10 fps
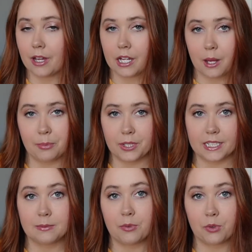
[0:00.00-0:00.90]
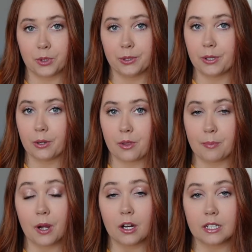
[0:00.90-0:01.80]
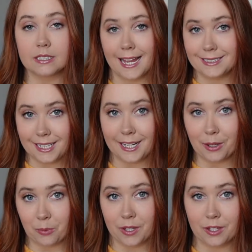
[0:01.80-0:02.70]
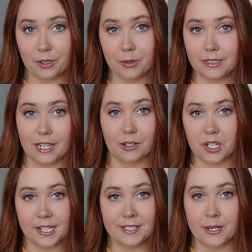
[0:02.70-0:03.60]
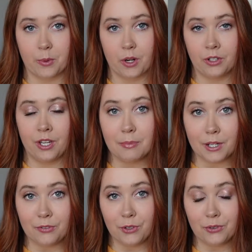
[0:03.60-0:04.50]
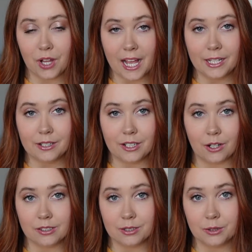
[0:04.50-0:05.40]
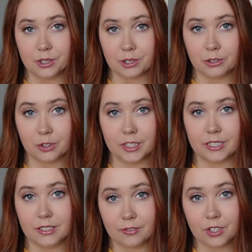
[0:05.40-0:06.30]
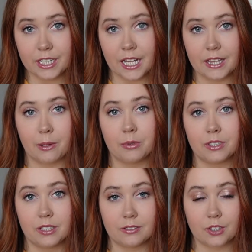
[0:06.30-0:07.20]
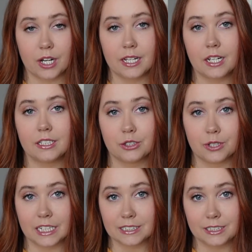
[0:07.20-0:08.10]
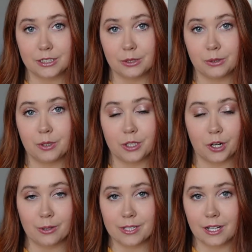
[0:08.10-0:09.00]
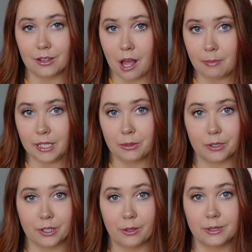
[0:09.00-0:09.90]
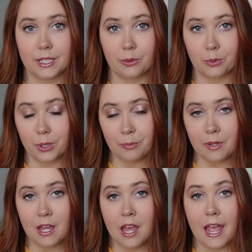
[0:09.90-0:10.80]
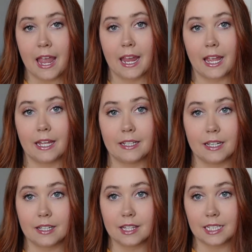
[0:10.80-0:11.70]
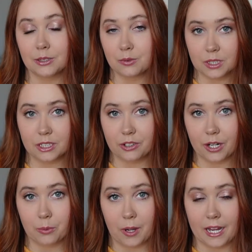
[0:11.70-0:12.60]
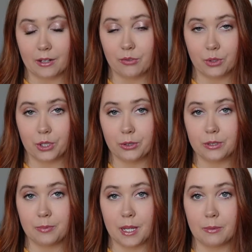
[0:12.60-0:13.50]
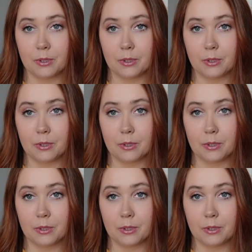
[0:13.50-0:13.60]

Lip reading: a couple days before you go to the parks and take it with you down to Disney World. But if you fly, you can also do a grocery delivery and they will deliver it directly to your hotel lobby or your hotel room. And that's a really great way for you to be able